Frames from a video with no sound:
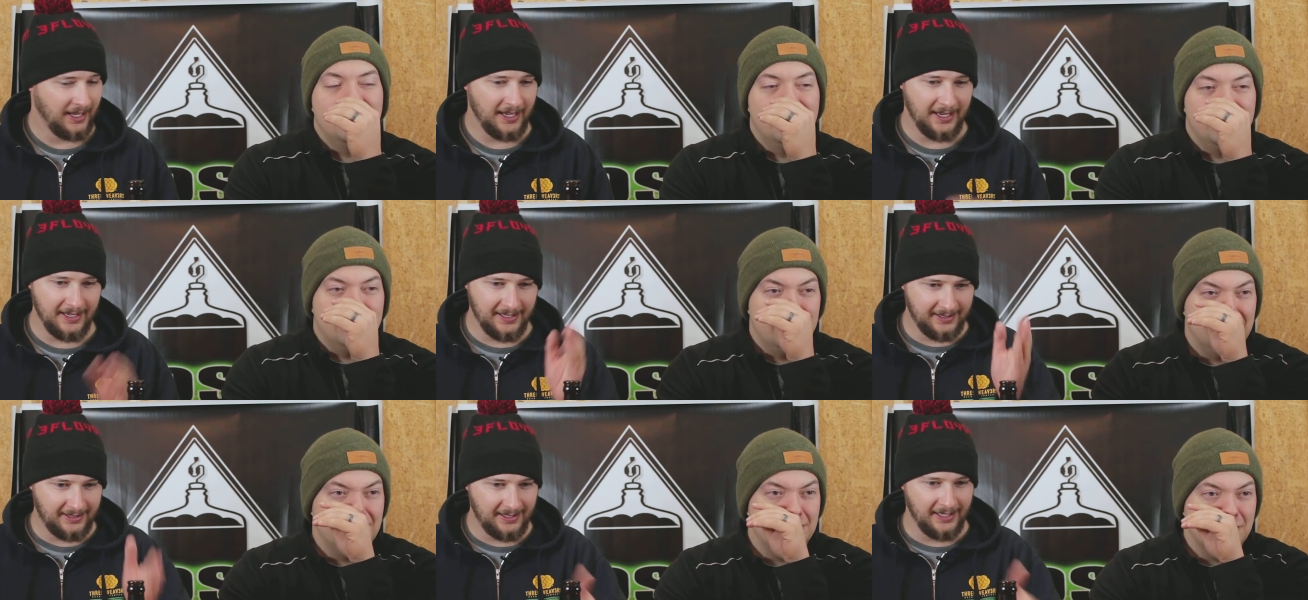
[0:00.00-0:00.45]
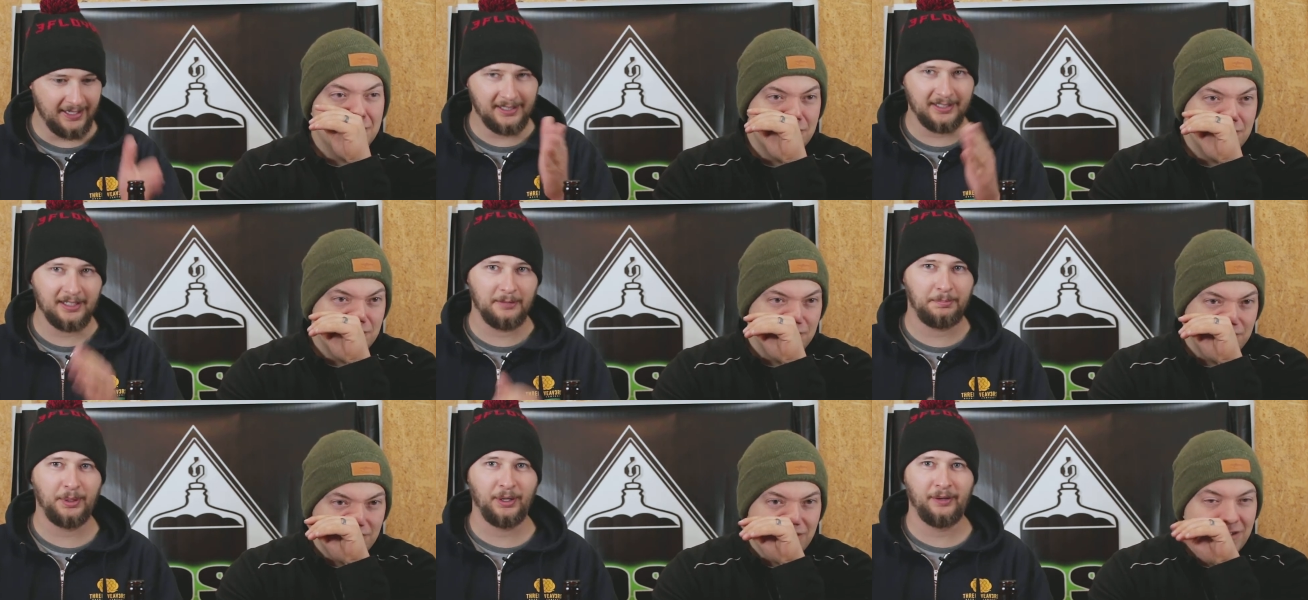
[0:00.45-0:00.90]
Speaker 1: Is this
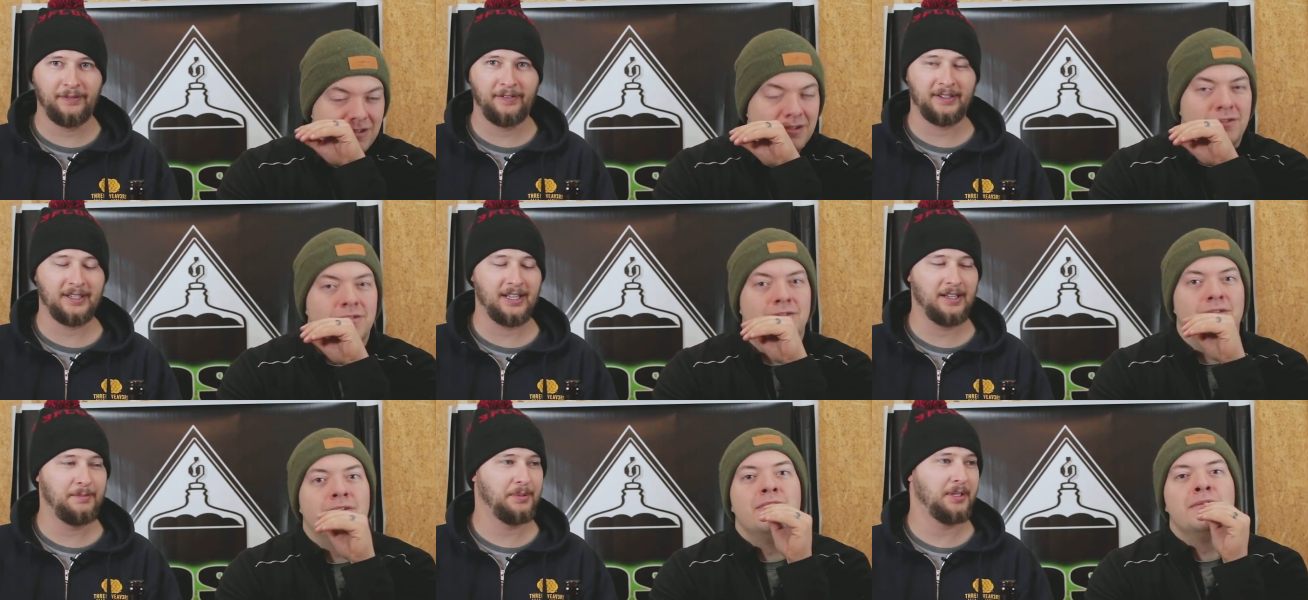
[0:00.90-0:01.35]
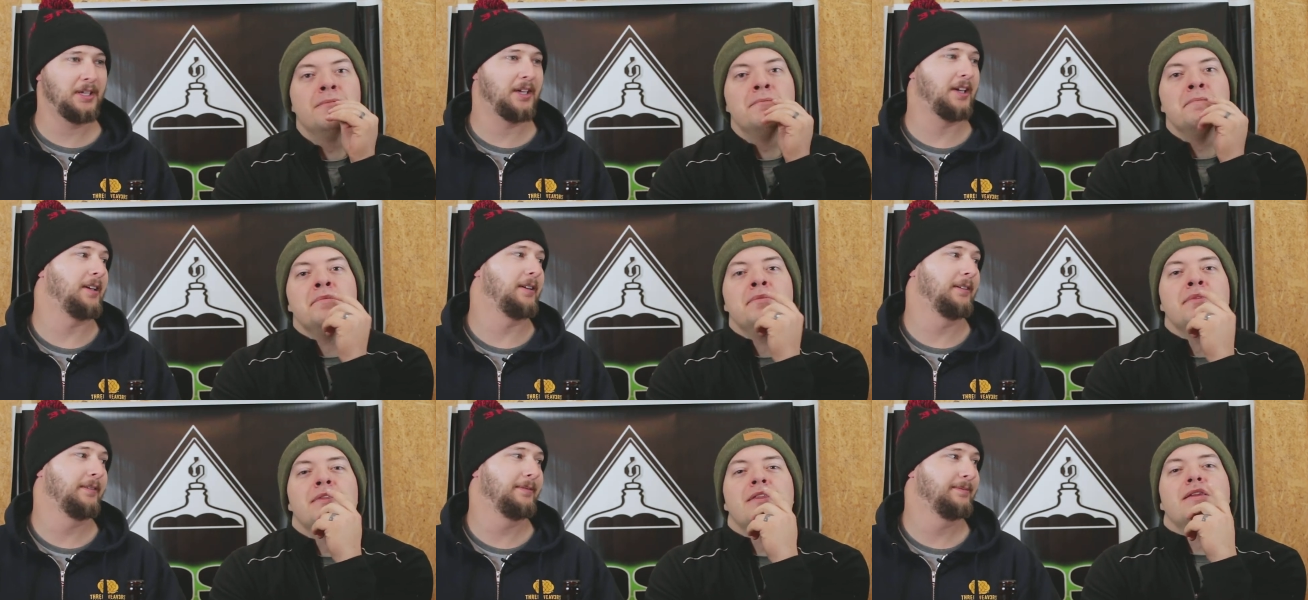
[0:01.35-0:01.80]
the perfect
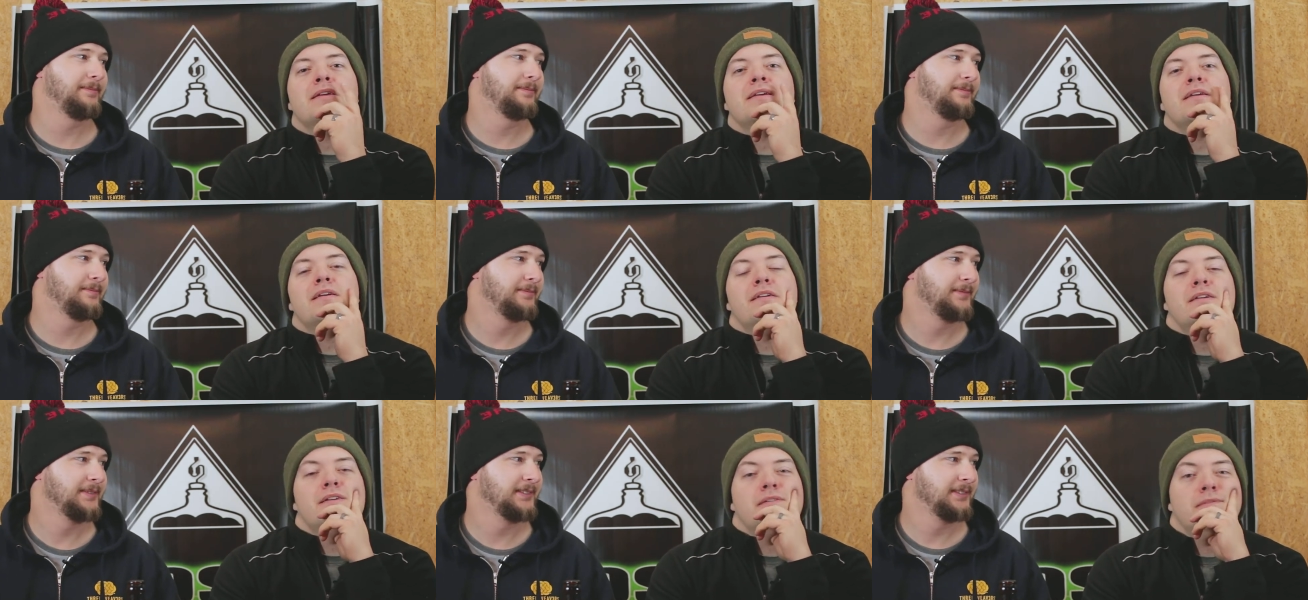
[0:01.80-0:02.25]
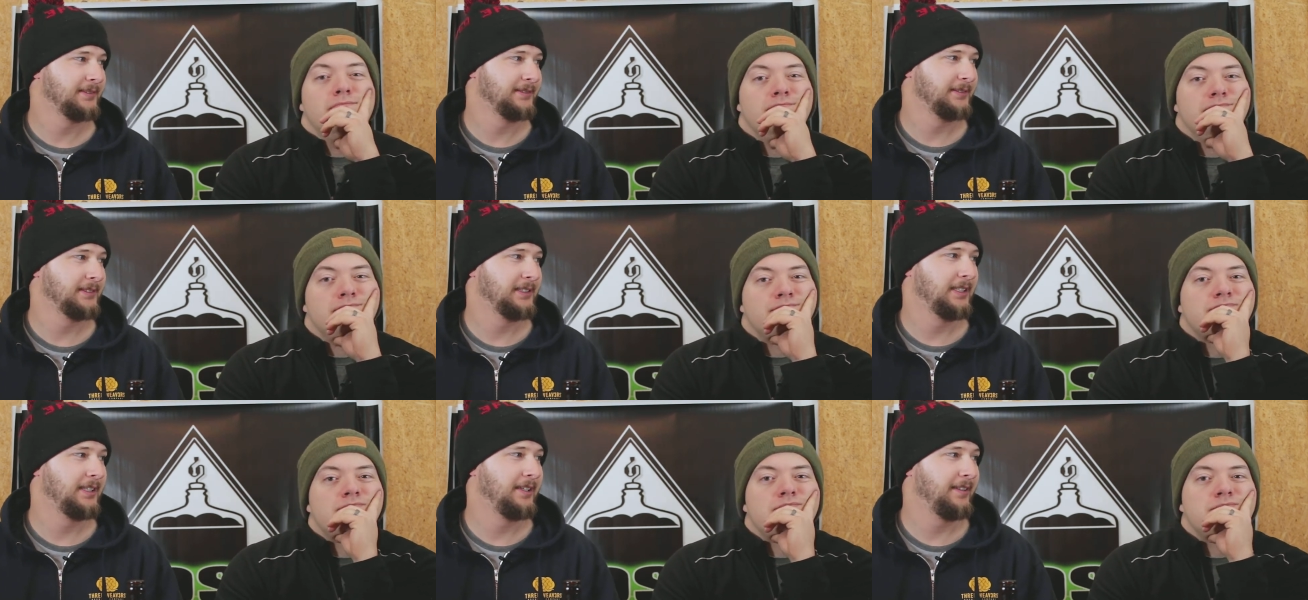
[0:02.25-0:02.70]
IPA?
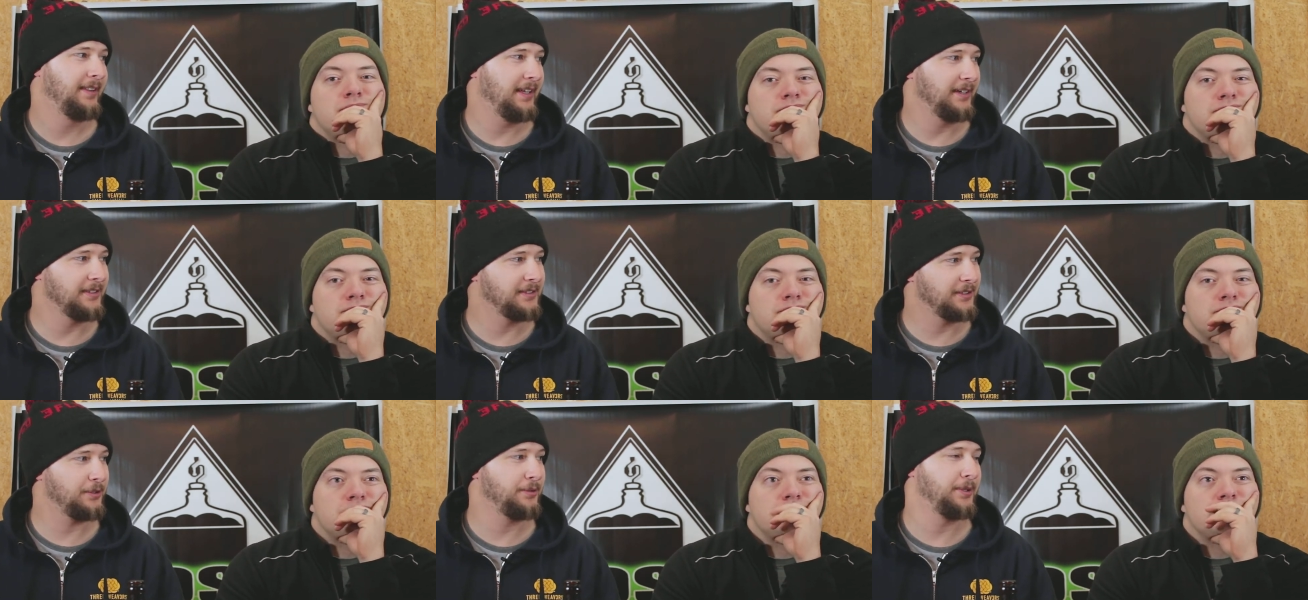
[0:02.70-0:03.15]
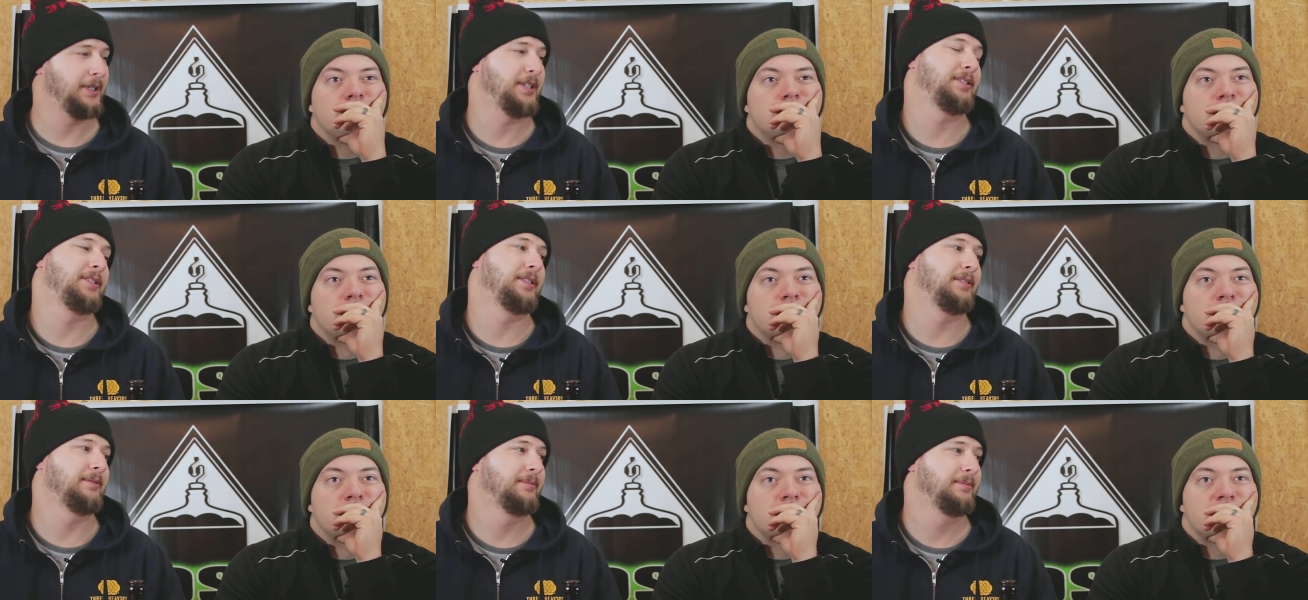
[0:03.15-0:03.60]
That is the
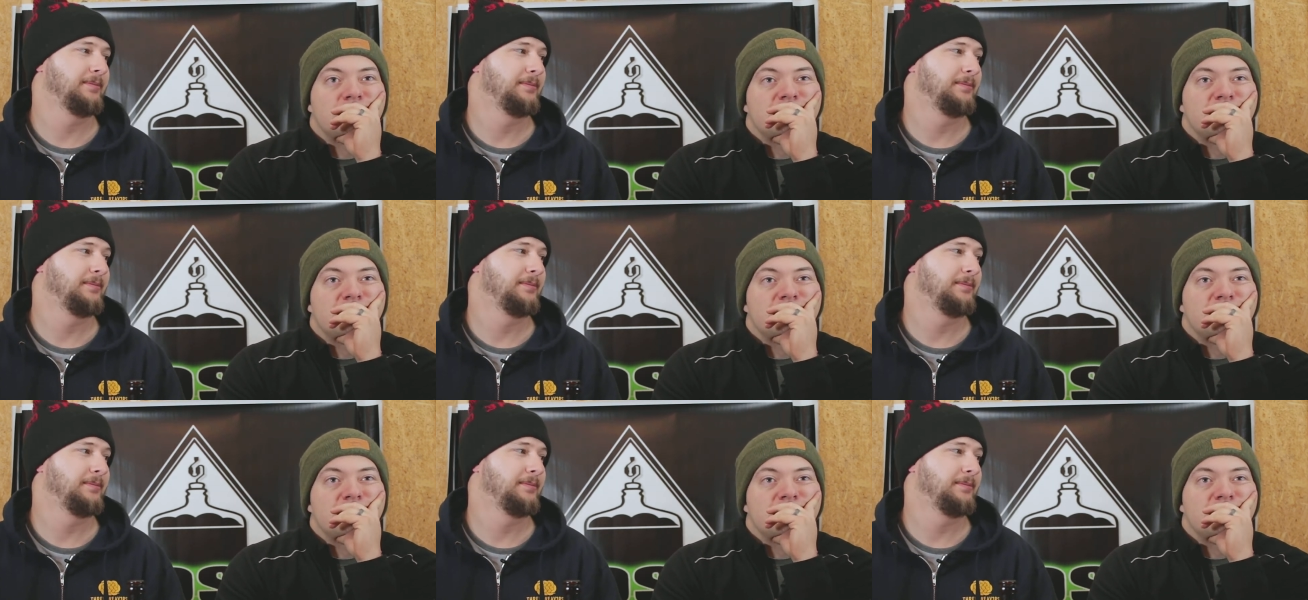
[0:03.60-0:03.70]
question.